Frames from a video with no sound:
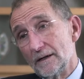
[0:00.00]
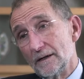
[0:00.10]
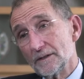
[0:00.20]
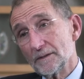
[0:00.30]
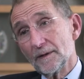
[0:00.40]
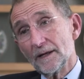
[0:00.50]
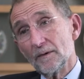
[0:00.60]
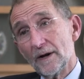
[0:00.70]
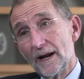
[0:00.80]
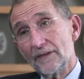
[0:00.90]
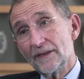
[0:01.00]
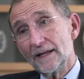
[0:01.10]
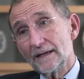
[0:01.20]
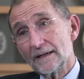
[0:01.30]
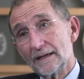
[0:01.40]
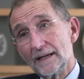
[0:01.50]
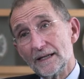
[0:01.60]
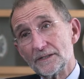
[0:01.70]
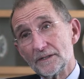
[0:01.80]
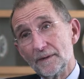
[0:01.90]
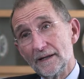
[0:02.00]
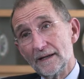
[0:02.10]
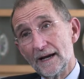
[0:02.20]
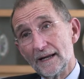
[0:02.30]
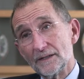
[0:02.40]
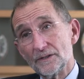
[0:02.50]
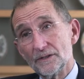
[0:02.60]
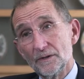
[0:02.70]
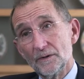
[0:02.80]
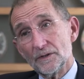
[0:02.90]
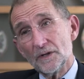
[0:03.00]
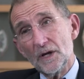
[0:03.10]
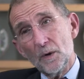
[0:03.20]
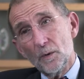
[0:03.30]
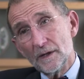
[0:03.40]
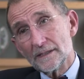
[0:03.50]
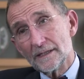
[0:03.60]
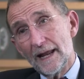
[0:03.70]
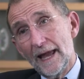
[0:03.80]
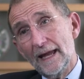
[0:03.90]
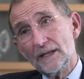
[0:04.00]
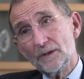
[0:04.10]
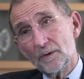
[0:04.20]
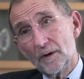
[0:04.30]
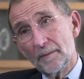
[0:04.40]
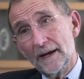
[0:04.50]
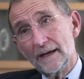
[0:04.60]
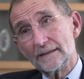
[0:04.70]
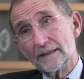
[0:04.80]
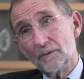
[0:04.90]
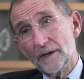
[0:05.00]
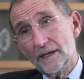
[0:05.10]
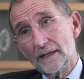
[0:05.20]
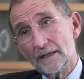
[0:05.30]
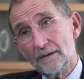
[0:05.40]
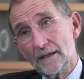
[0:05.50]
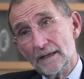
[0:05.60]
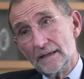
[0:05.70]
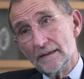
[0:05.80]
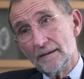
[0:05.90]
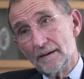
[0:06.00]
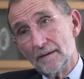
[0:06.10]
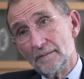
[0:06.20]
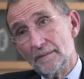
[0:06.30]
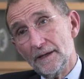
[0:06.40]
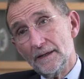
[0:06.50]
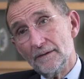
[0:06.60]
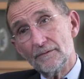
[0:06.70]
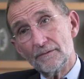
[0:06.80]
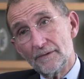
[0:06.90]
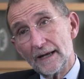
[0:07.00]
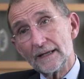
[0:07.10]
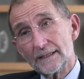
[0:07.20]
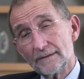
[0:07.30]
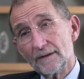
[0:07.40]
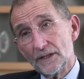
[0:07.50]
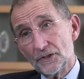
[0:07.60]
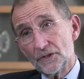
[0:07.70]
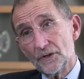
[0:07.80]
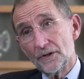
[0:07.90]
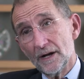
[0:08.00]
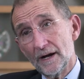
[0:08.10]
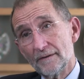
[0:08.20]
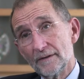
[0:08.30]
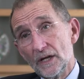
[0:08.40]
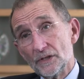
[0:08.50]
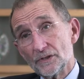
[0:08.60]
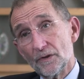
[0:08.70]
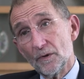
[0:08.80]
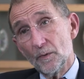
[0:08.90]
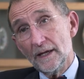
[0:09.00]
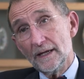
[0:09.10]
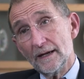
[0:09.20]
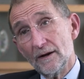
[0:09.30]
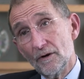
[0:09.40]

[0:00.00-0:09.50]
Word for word: Ultimately, what I think needs to be gotten to is what's an annual amount that we can uh, be relatively assured of so that we can,